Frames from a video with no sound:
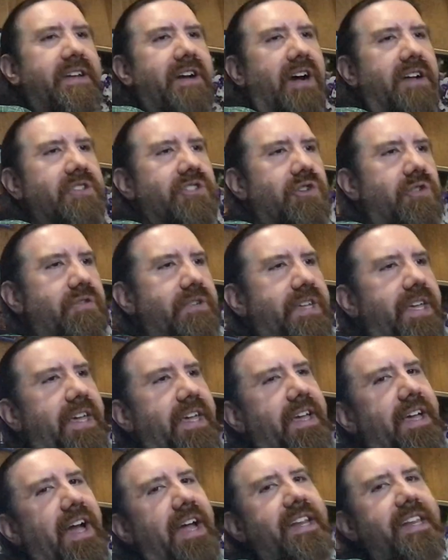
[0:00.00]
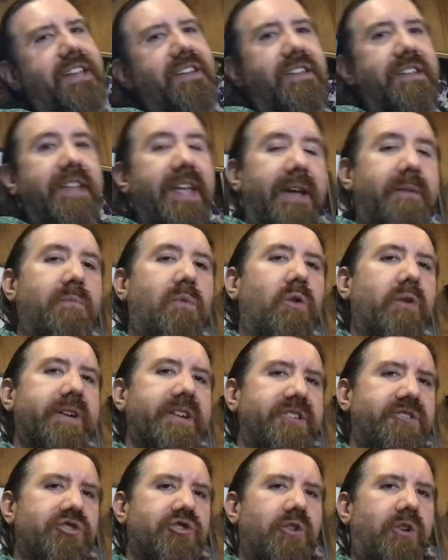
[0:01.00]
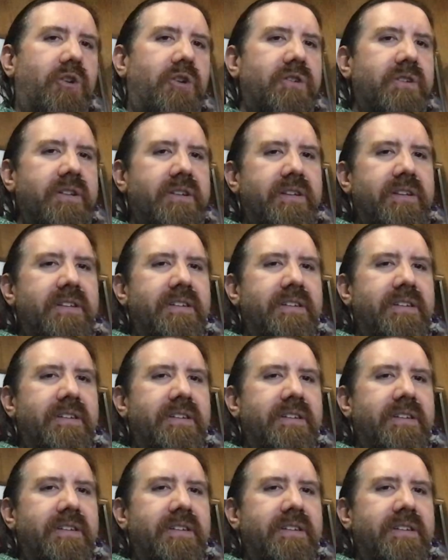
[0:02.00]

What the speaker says: consult gig, I need to take more control,